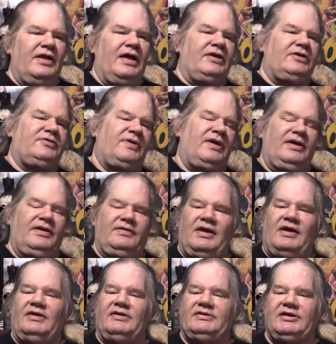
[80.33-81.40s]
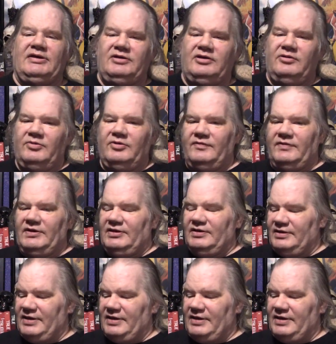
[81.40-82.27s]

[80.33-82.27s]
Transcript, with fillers: That's right. Now let's get to the movie.